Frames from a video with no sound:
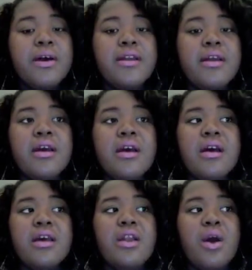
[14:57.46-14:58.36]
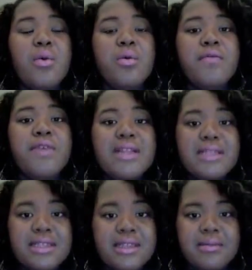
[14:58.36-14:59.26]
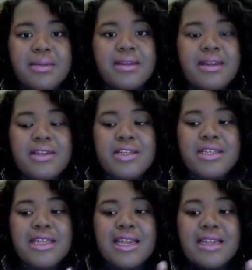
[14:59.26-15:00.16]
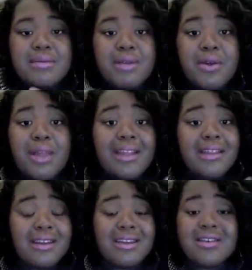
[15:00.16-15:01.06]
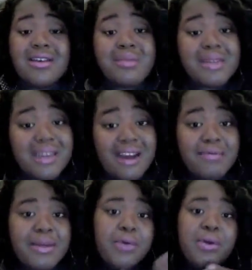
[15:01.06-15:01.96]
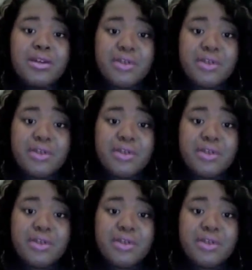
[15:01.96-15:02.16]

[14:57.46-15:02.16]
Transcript: revealing to them and just letting them know, like, look, it's going to be tough, but you can do it.